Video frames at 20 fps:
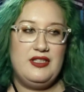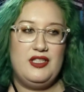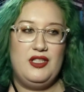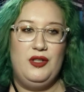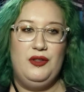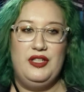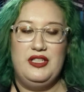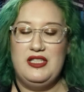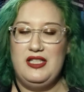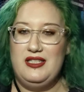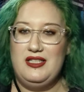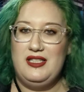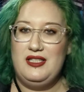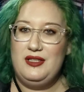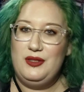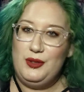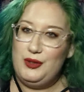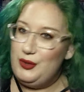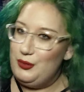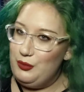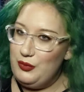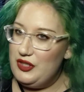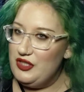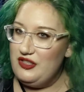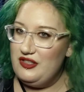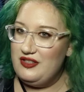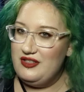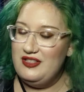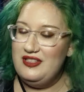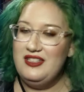So it's it's it's a
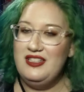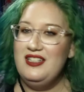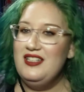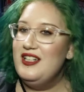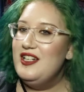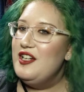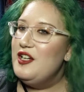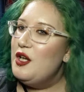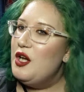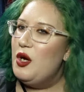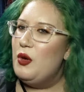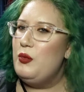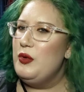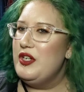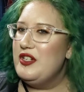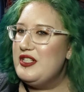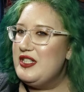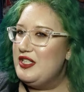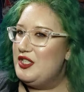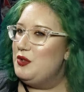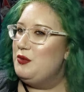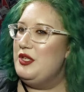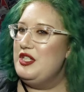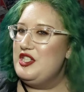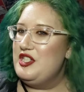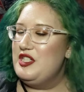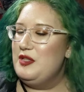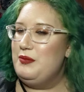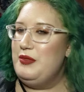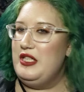weird a weird
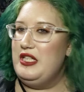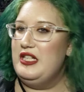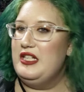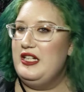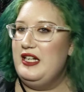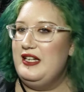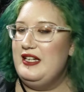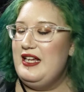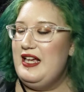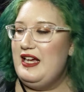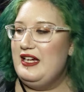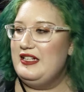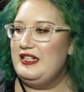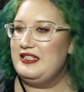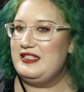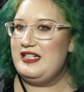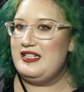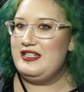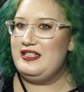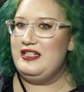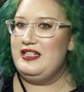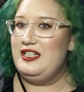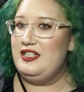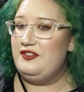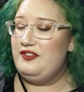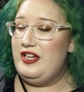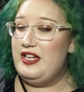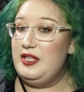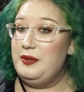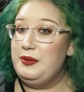situation to be in. And as I said,
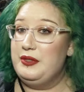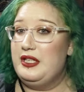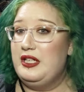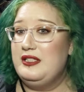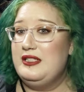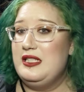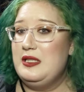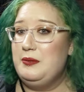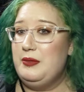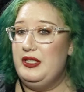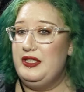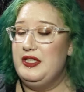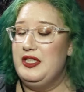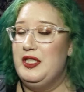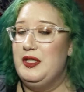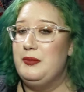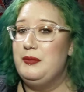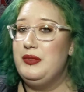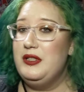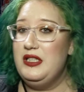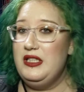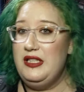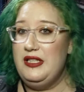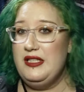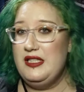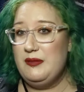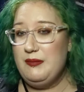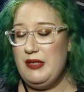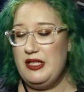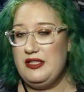if anyone else has been there,
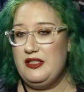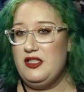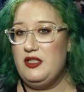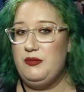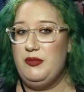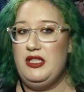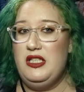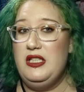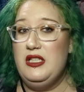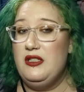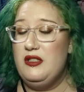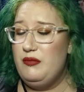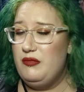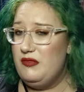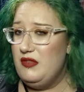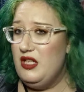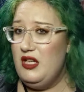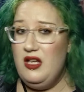please message me,